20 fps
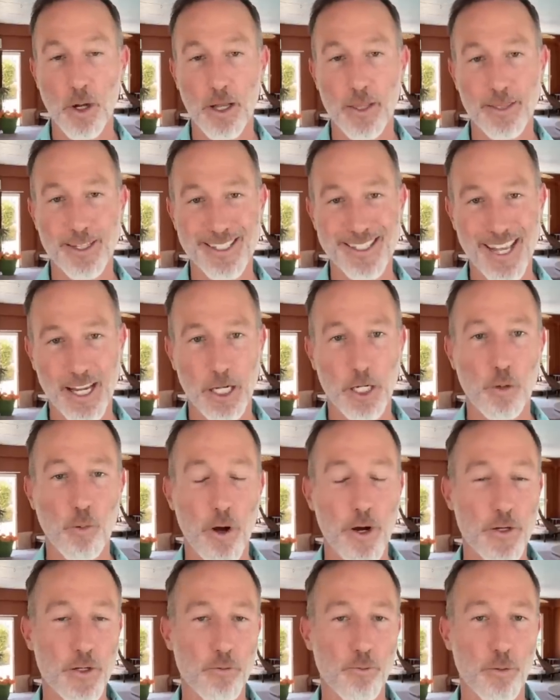The second
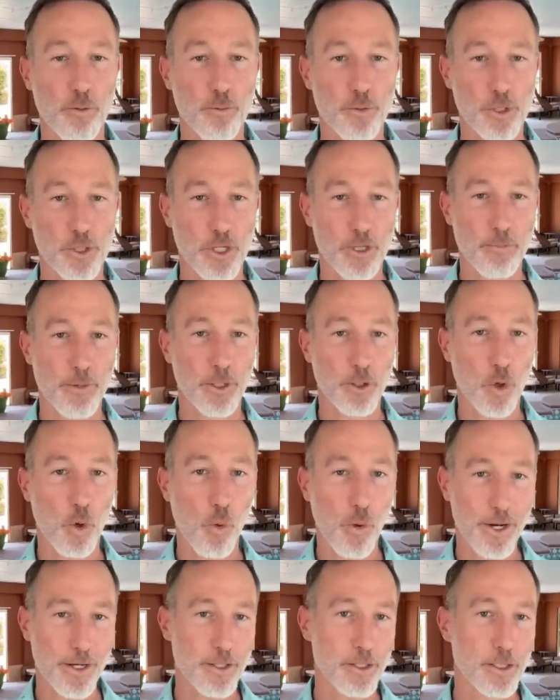question should have been
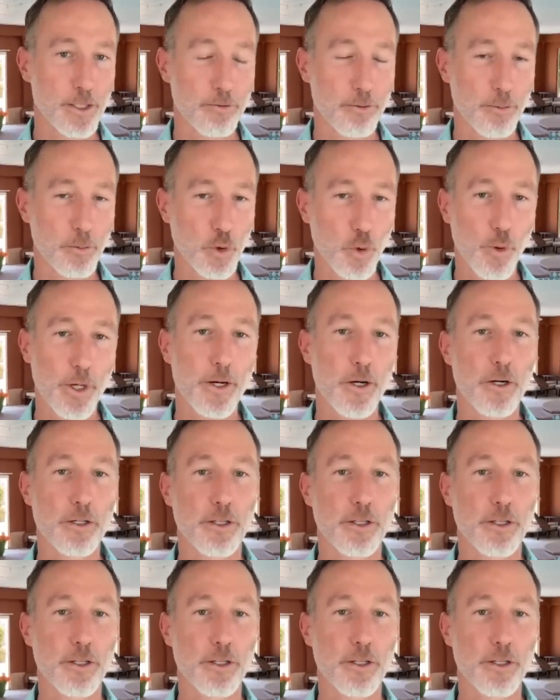questions from Twitter.